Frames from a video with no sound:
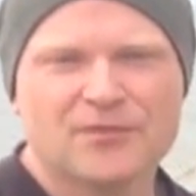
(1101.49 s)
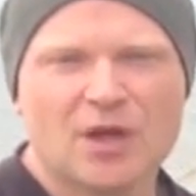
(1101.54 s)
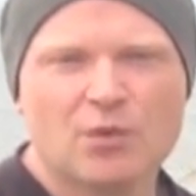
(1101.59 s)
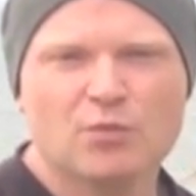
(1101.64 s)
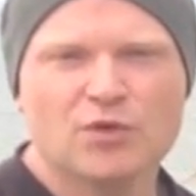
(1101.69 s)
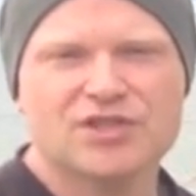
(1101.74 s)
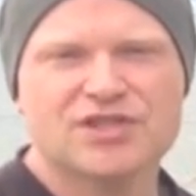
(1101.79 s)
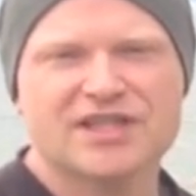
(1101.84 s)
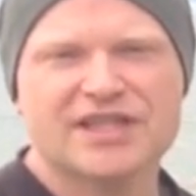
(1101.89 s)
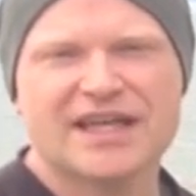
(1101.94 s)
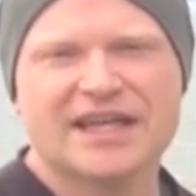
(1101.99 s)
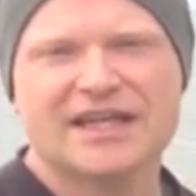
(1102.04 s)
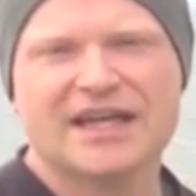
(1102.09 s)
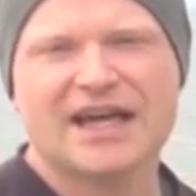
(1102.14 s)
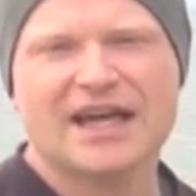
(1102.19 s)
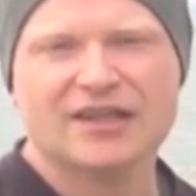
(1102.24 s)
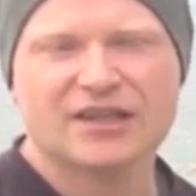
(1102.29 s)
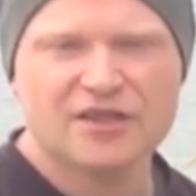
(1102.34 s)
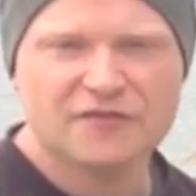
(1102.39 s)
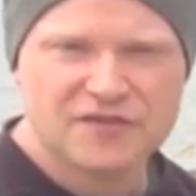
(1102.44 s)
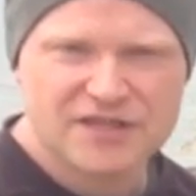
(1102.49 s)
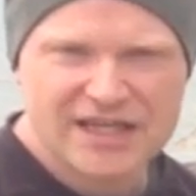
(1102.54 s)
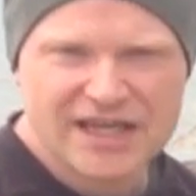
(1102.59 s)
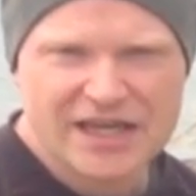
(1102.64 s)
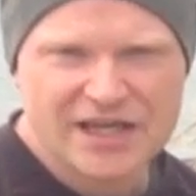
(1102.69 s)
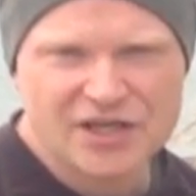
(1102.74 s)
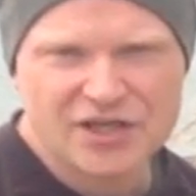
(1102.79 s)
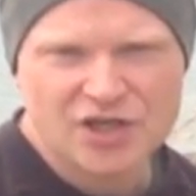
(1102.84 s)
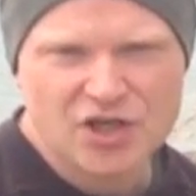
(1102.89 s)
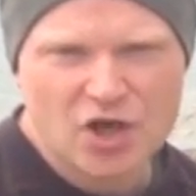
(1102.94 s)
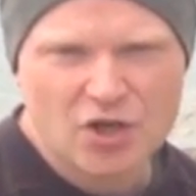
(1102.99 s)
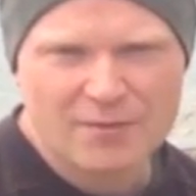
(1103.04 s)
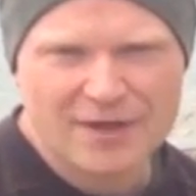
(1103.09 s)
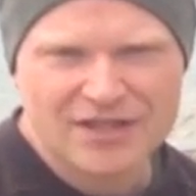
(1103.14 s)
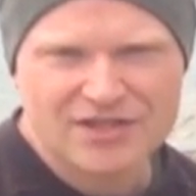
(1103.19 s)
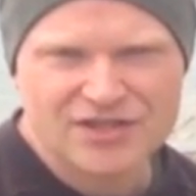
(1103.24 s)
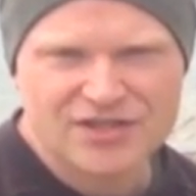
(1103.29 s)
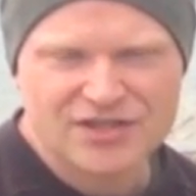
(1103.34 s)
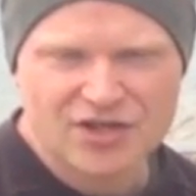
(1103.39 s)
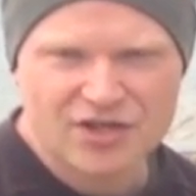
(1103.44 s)
And once again, I'd love to hear your
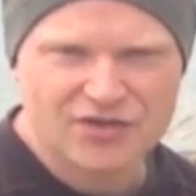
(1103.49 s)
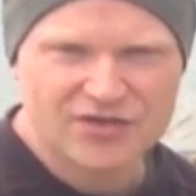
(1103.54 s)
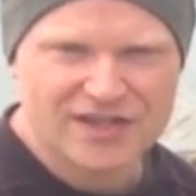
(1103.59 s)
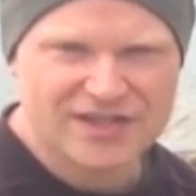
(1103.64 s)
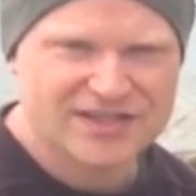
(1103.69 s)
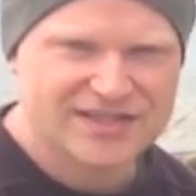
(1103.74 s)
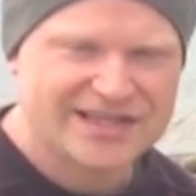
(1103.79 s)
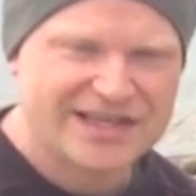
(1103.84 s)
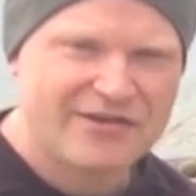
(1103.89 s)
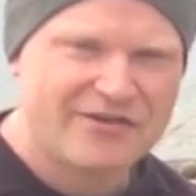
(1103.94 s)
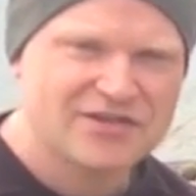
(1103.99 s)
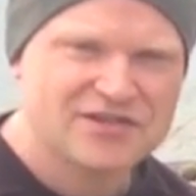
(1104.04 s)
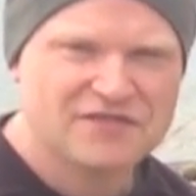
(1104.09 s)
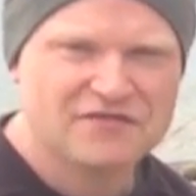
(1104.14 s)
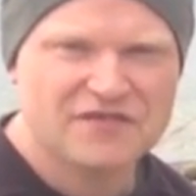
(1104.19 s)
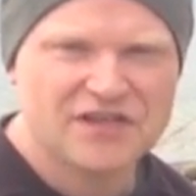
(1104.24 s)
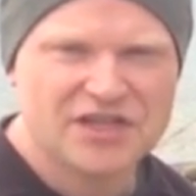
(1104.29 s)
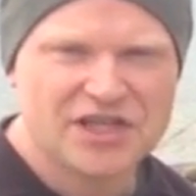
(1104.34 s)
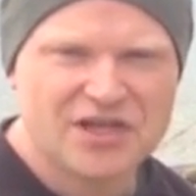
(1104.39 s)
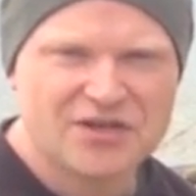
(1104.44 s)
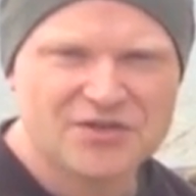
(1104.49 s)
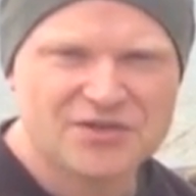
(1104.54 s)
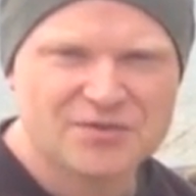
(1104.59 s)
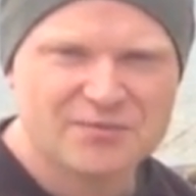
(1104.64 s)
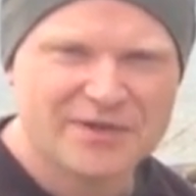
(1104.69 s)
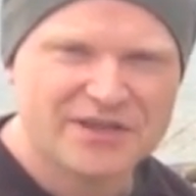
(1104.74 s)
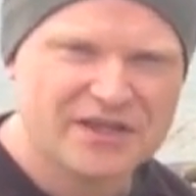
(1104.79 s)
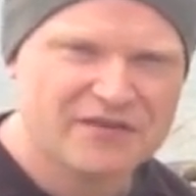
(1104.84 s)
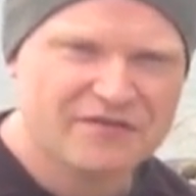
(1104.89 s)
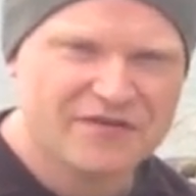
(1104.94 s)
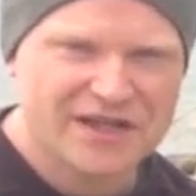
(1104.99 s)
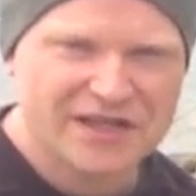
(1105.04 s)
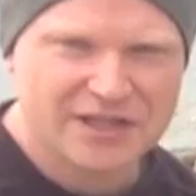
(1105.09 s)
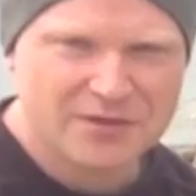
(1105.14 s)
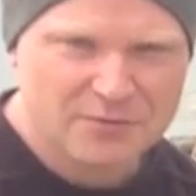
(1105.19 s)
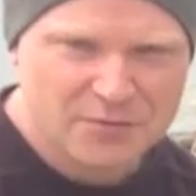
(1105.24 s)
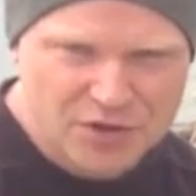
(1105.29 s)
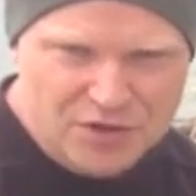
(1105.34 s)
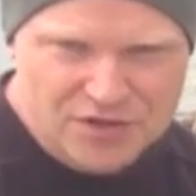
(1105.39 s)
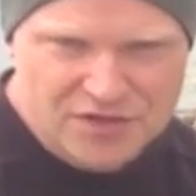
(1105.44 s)
comments on this series of videos, whether you're finding
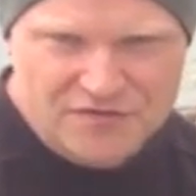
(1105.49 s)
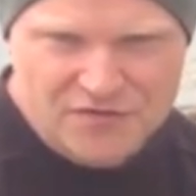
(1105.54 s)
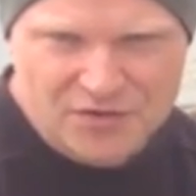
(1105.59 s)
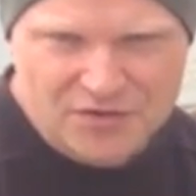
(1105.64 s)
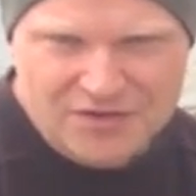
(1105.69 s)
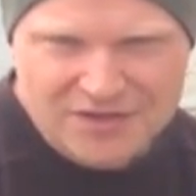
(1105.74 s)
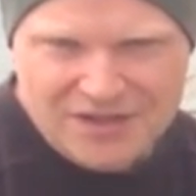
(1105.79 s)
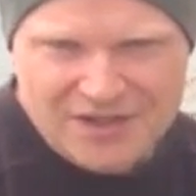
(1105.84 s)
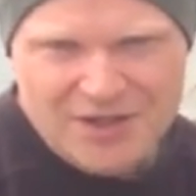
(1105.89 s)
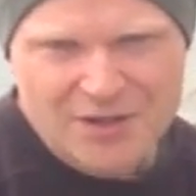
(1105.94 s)
them useful,